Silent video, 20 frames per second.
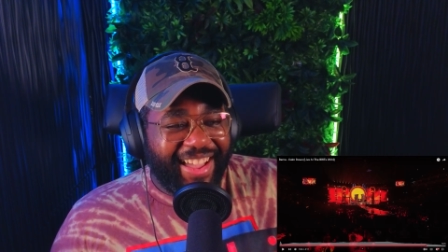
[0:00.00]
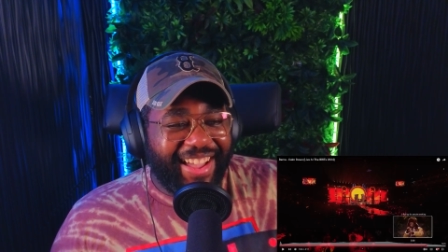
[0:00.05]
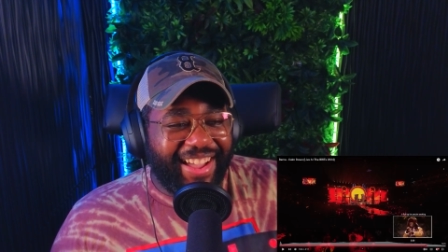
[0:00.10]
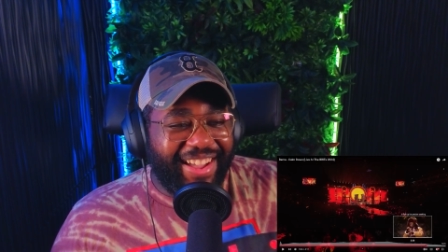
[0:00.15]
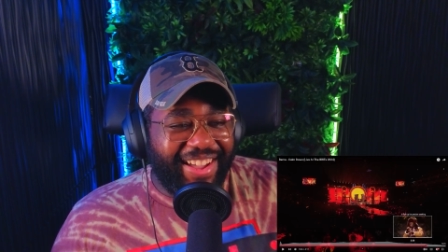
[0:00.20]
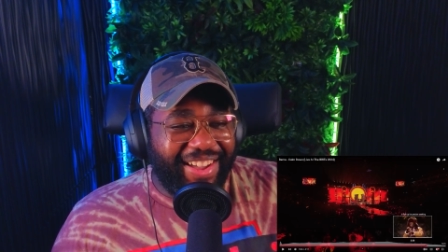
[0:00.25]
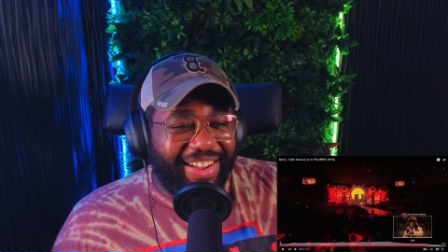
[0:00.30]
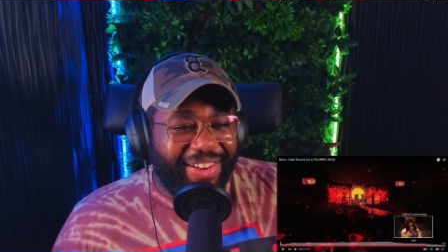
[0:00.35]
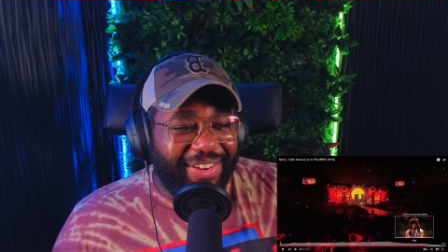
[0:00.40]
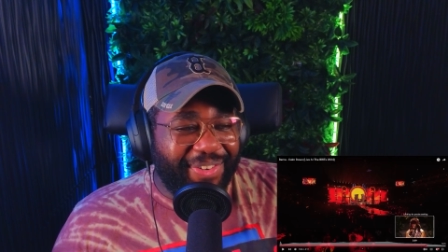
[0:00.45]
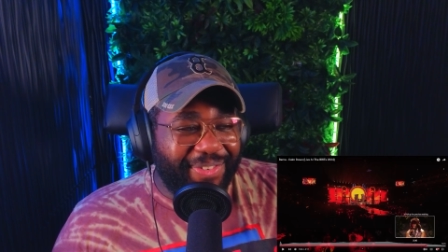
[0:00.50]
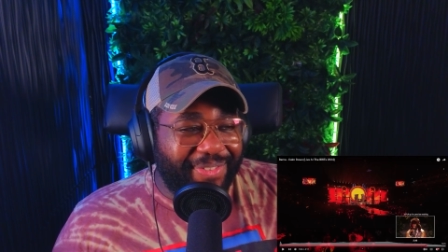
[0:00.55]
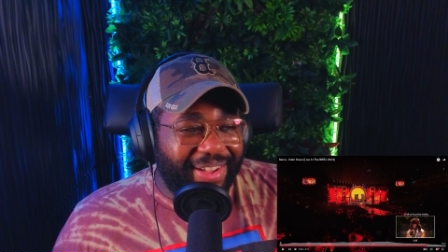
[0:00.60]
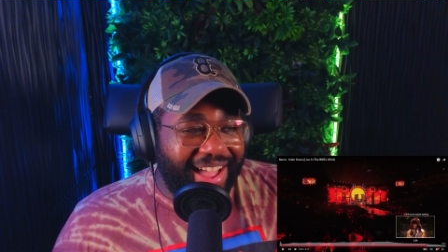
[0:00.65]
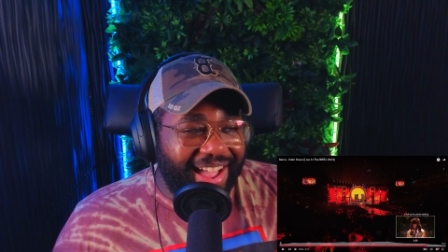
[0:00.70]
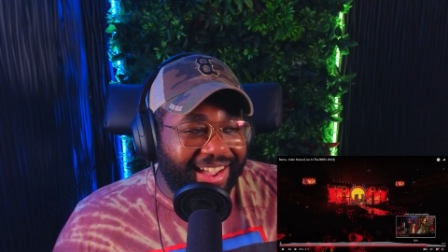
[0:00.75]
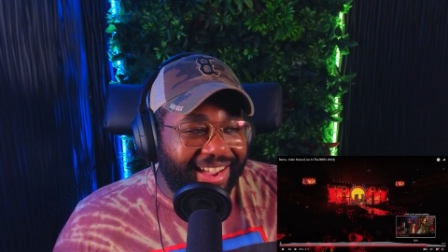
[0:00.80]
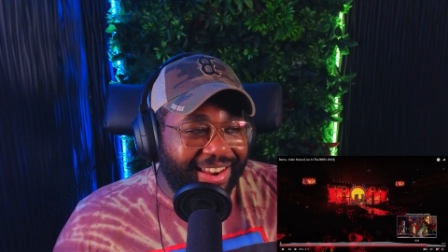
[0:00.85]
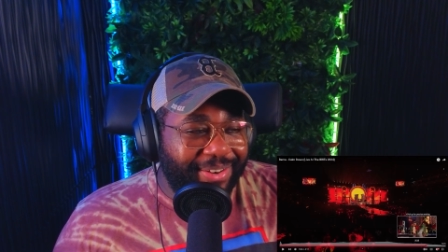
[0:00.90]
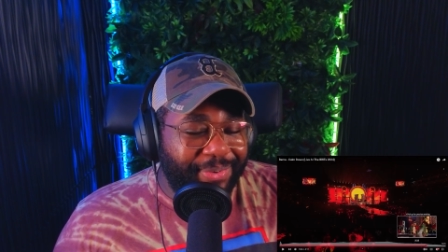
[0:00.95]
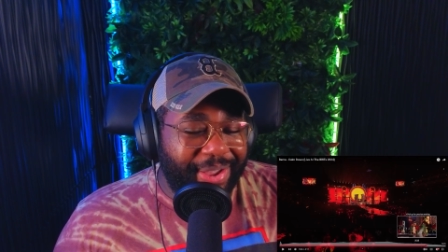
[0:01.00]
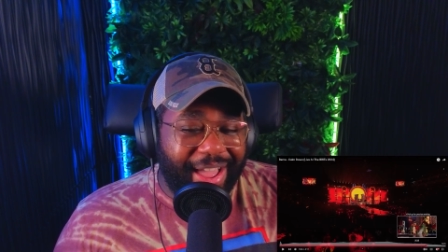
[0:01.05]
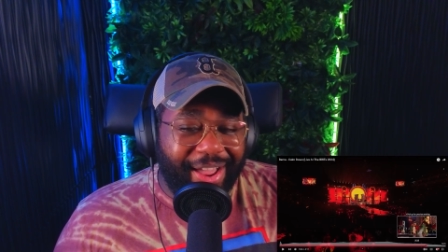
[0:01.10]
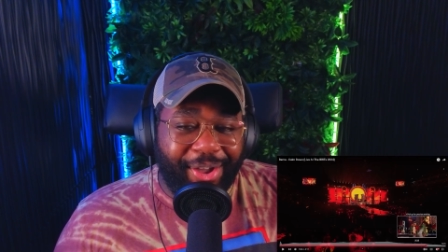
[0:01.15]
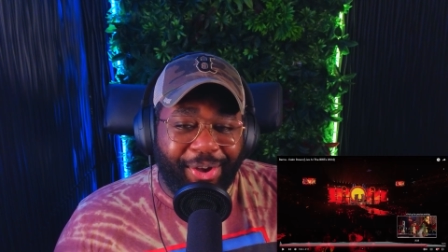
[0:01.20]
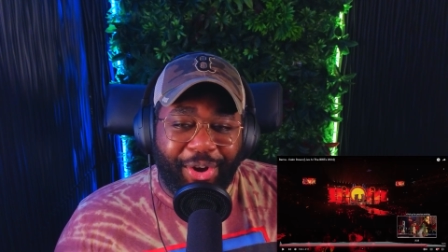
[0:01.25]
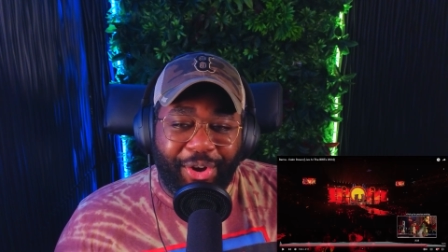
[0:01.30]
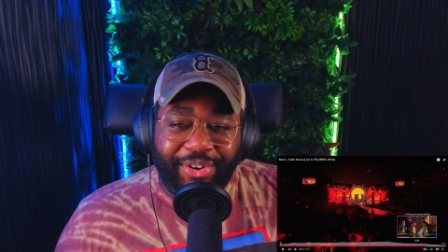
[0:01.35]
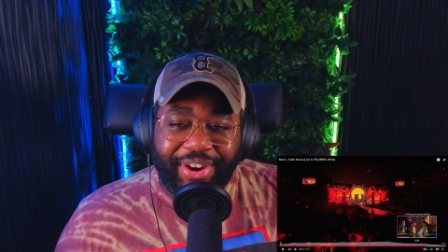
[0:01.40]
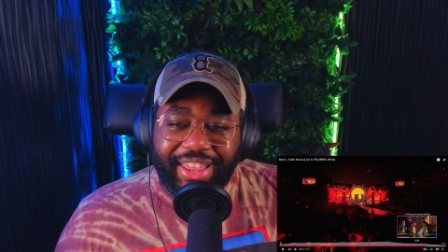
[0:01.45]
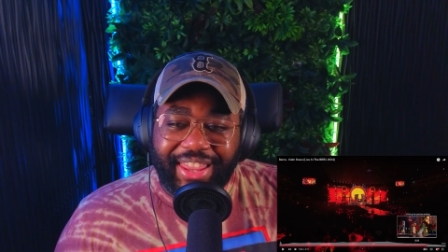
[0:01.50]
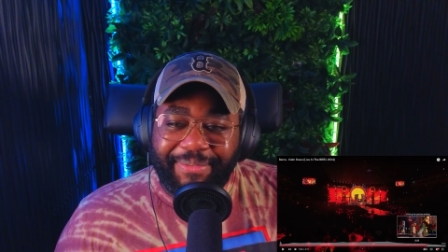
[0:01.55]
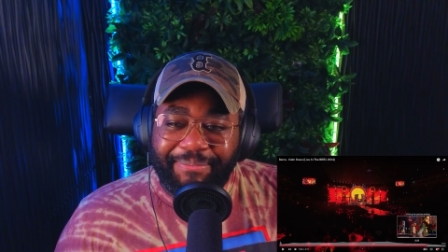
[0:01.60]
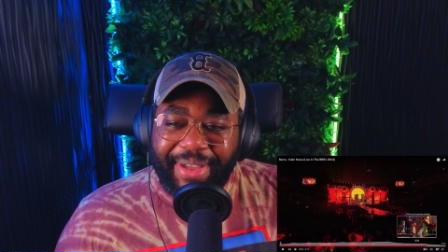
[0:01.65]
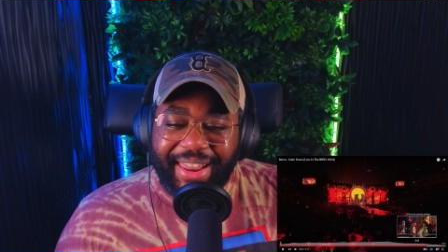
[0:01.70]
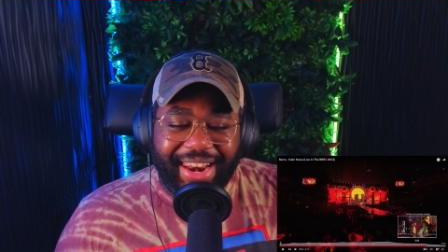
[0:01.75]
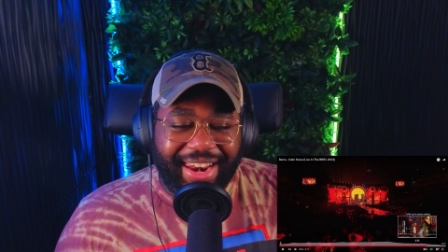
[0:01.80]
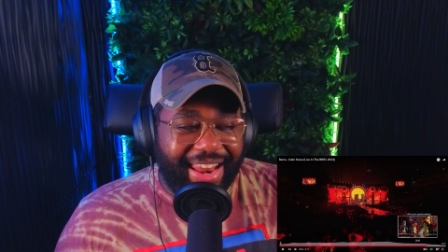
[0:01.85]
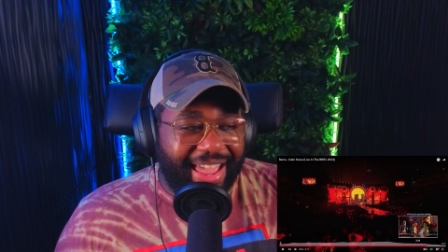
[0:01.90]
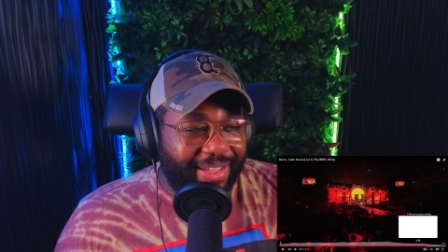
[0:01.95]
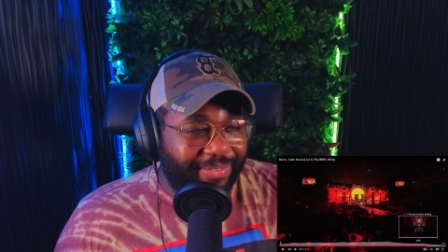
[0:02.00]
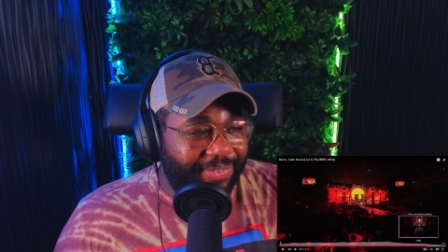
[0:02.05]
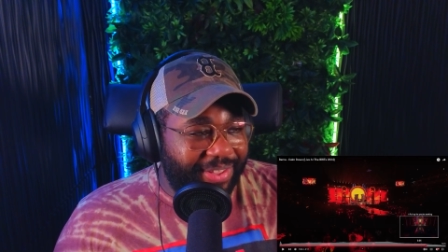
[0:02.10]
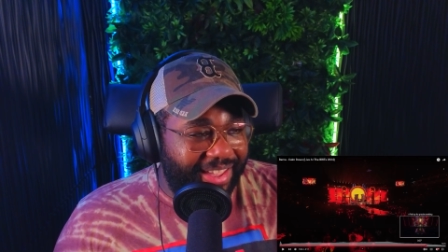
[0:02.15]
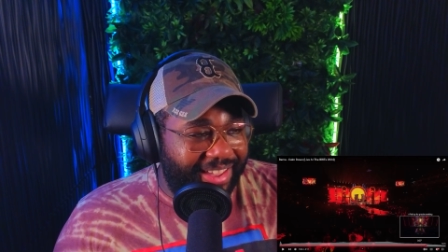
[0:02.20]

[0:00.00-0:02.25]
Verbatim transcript: oh my god, we got a whole other minute left.